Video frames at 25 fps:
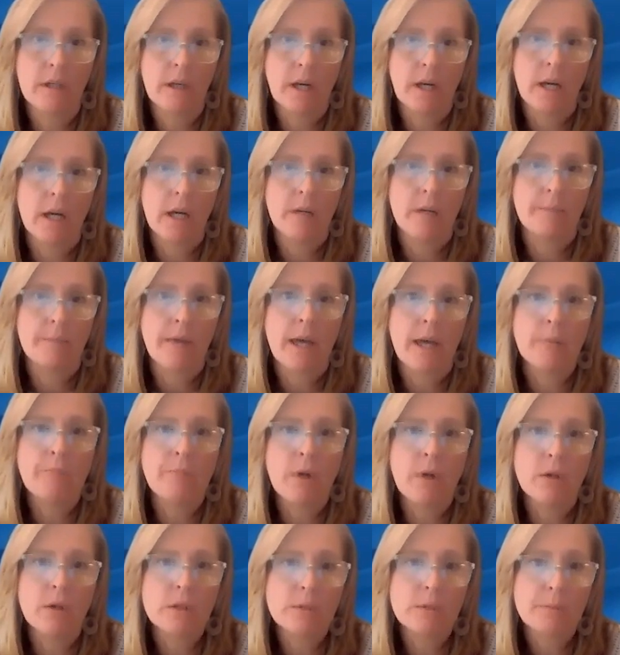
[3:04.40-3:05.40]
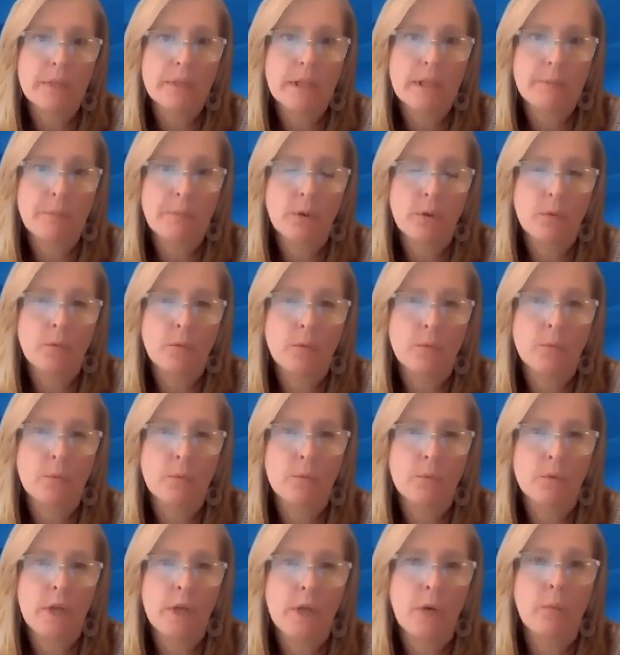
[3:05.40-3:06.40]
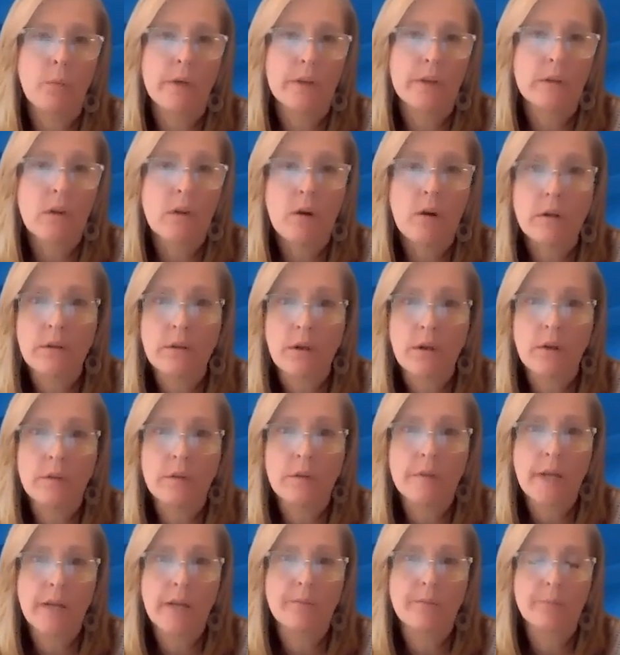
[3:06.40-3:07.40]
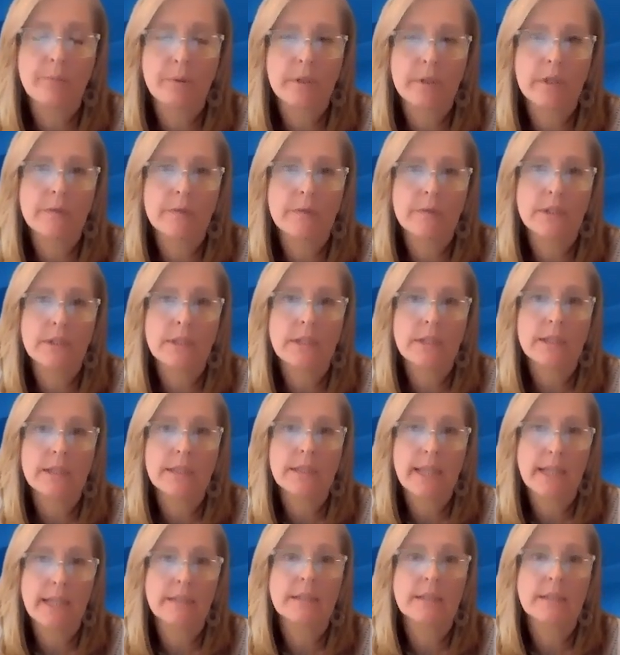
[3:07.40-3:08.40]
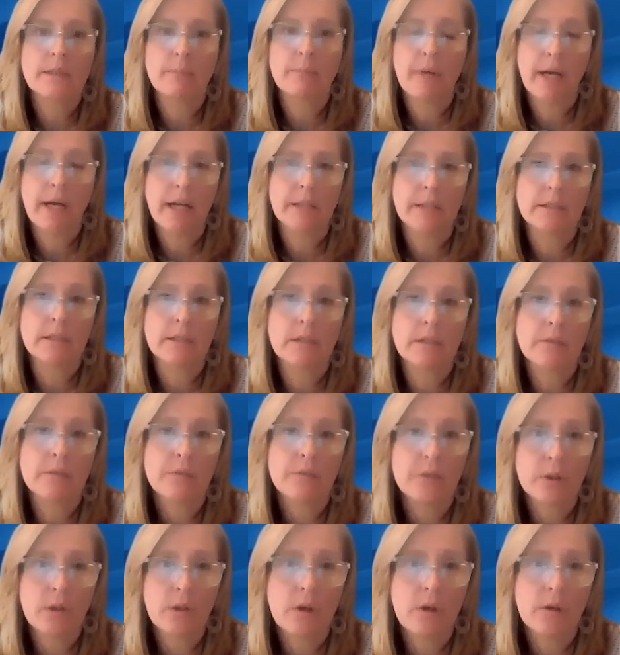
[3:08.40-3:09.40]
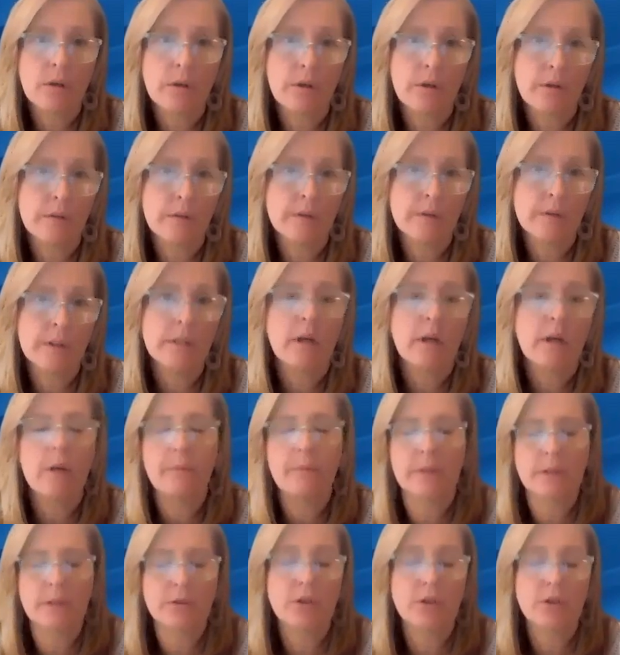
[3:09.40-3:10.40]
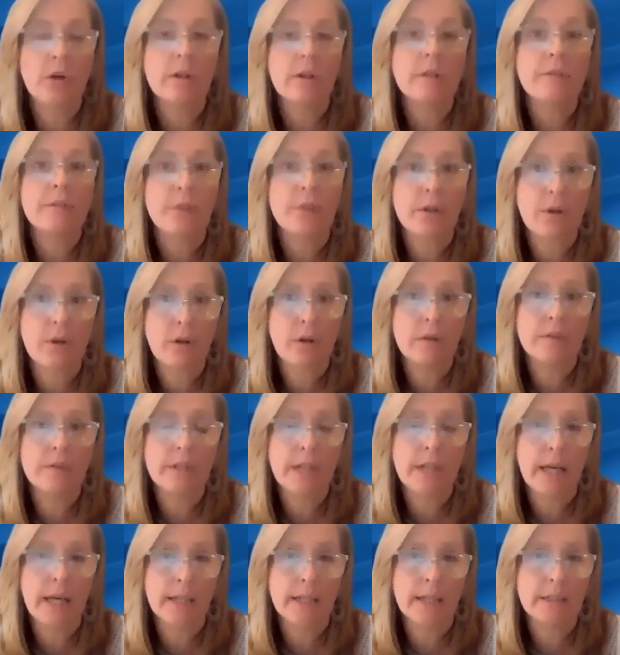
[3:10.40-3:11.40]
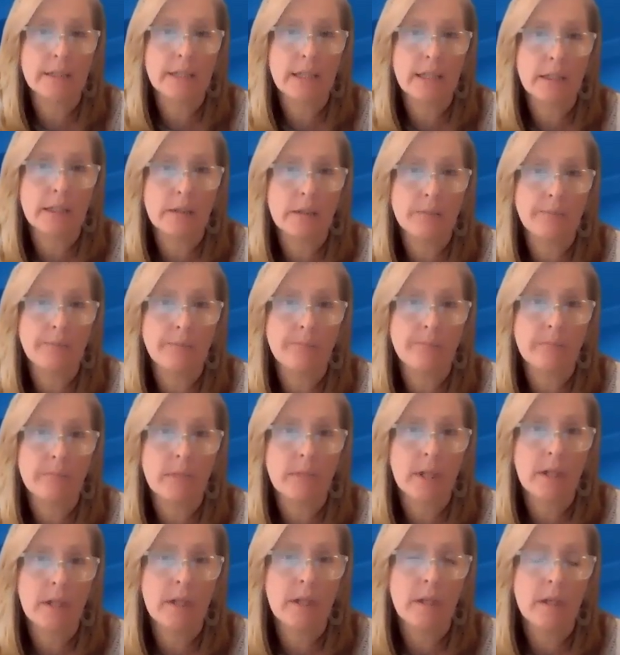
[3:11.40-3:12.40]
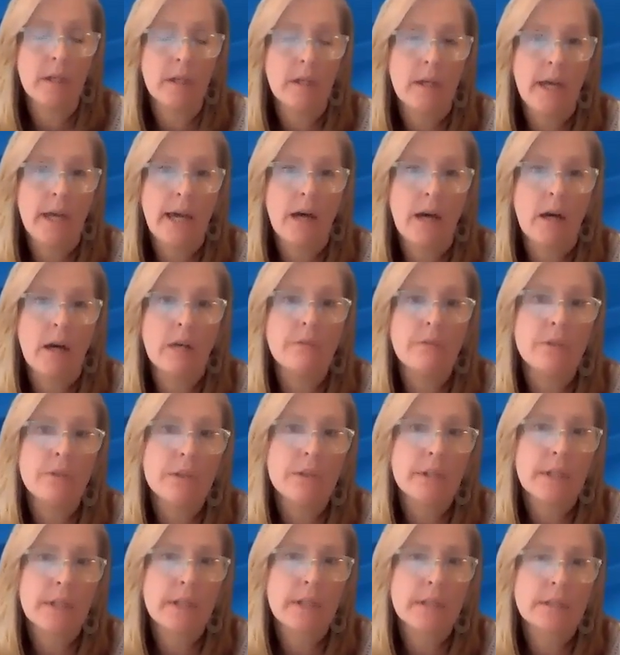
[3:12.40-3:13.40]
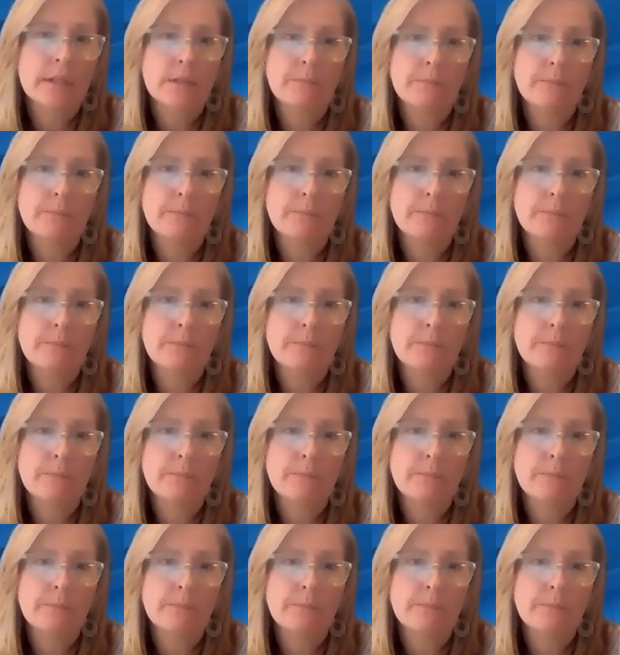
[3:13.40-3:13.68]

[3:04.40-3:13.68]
And most people, with long COVID have previously tested positive for for COVID-19. However, it's